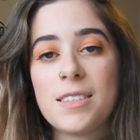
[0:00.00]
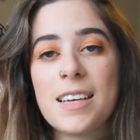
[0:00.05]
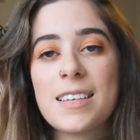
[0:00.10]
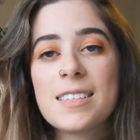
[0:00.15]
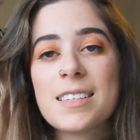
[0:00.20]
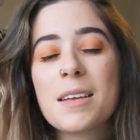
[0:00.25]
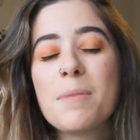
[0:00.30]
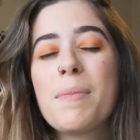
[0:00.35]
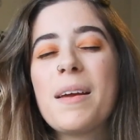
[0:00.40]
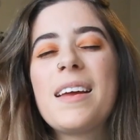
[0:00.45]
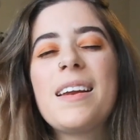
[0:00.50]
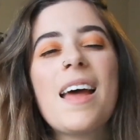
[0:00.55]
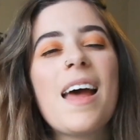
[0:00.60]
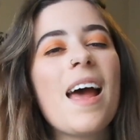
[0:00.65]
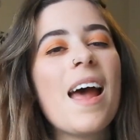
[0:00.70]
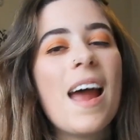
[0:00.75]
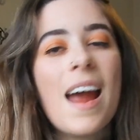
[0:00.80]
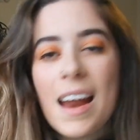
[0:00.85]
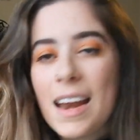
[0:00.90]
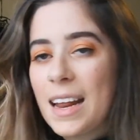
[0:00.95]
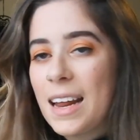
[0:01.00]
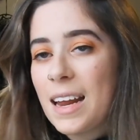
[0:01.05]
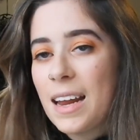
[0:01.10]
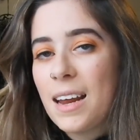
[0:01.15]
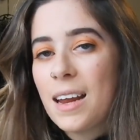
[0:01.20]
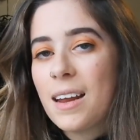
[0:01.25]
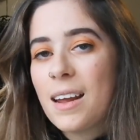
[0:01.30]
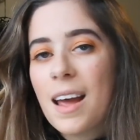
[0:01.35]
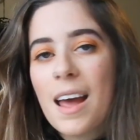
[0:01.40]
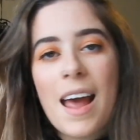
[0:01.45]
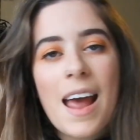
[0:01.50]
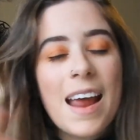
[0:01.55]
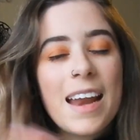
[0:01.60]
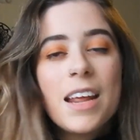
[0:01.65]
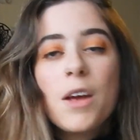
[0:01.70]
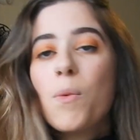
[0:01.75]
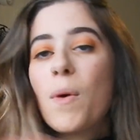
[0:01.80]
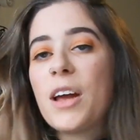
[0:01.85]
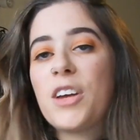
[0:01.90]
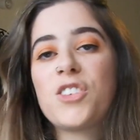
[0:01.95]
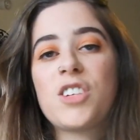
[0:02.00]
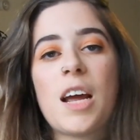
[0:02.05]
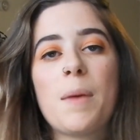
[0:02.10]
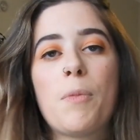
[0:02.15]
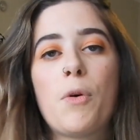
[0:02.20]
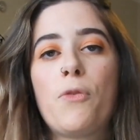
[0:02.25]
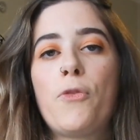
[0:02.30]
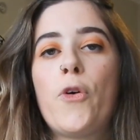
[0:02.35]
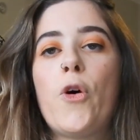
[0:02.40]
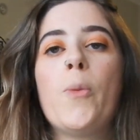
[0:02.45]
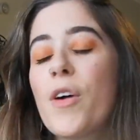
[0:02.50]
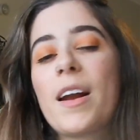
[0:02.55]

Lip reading: This can be in any way, shape or form.